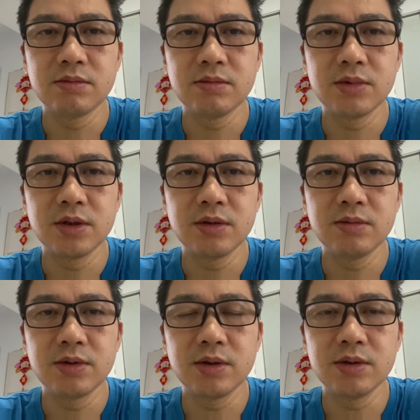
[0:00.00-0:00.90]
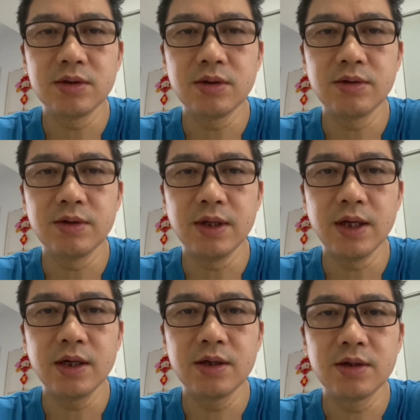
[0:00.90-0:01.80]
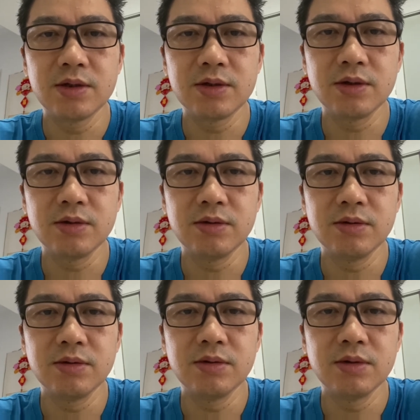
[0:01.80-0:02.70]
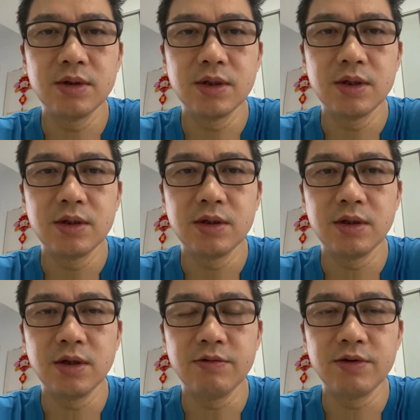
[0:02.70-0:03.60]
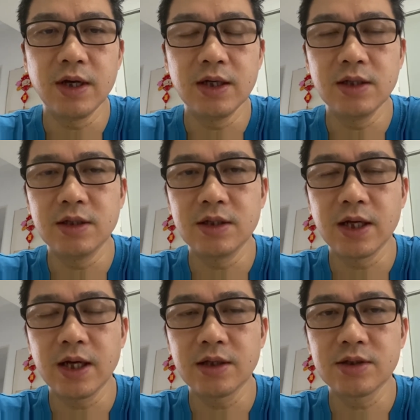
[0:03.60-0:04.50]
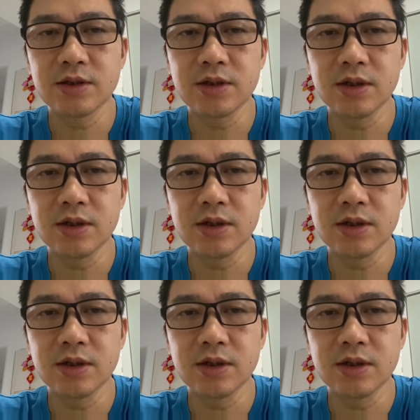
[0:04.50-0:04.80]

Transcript: Nope, so it's not there. So then you have to edit the tags and